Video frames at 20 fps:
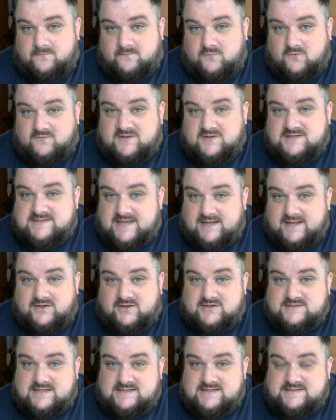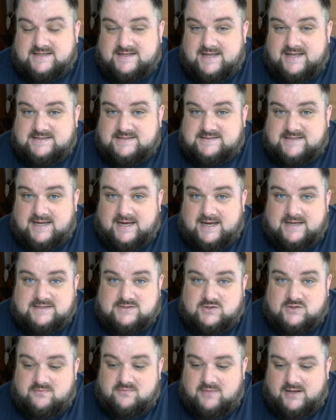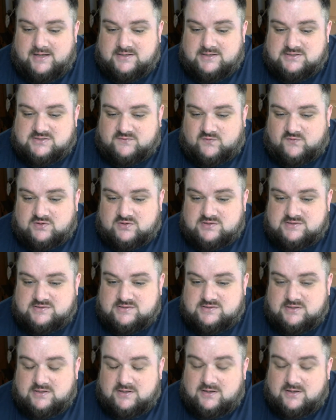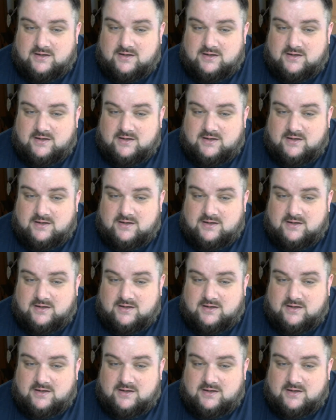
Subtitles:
loved Nintendo since the NES days, like millions of us.